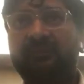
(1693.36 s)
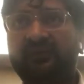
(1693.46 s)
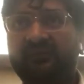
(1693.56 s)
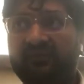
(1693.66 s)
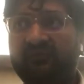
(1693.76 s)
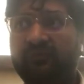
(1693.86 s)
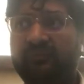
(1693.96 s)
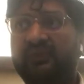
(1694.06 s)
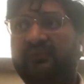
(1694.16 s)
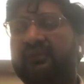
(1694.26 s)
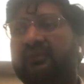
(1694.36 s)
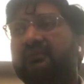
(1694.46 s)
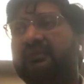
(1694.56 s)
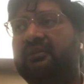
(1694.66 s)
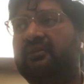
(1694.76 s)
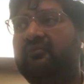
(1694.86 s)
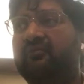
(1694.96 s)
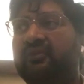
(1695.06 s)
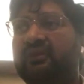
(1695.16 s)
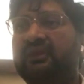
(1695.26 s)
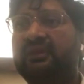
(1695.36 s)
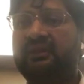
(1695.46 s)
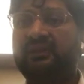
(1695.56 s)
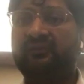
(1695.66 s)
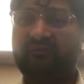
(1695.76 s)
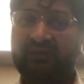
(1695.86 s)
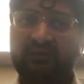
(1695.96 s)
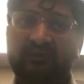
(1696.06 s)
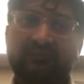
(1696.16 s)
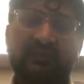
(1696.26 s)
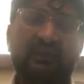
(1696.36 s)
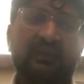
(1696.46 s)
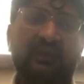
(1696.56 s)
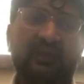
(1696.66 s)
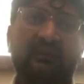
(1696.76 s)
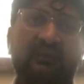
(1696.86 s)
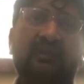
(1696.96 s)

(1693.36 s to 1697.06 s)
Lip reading: master's to Princeton, worked in a hedge fund, and